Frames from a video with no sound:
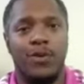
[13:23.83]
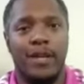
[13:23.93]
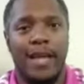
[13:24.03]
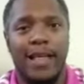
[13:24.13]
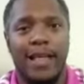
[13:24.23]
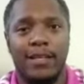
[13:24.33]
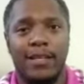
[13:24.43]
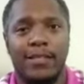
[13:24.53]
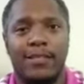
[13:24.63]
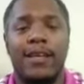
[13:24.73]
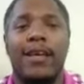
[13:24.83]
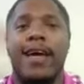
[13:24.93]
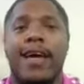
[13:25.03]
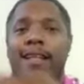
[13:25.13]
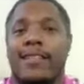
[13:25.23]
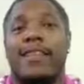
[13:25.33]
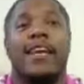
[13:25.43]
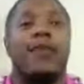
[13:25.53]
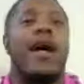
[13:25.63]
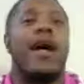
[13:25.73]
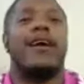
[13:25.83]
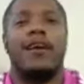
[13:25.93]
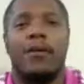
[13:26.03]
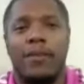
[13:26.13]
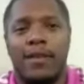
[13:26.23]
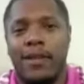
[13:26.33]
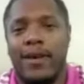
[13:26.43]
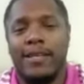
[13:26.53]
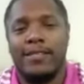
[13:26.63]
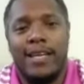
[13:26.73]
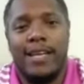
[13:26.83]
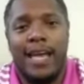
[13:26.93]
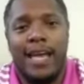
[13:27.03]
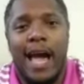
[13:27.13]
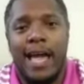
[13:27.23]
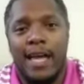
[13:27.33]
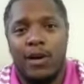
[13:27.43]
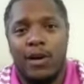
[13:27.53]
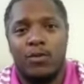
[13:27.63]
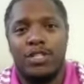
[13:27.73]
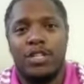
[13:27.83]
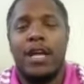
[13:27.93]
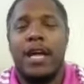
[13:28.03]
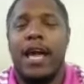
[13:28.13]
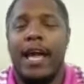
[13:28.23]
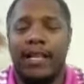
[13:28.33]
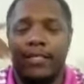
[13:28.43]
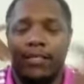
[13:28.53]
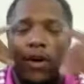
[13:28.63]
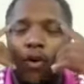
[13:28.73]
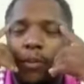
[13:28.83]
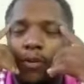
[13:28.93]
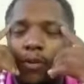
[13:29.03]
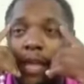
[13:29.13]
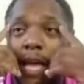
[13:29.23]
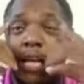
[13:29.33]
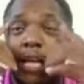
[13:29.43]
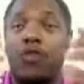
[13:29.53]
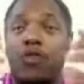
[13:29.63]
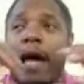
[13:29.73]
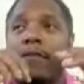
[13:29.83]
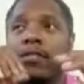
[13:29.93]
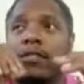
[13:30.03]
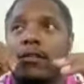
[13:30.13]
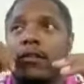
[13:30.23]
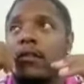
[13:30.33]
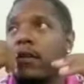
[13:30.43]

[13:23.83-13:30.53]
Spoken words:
I athletes, and then here I come in there as an NAIA coach, and it's almost like you have to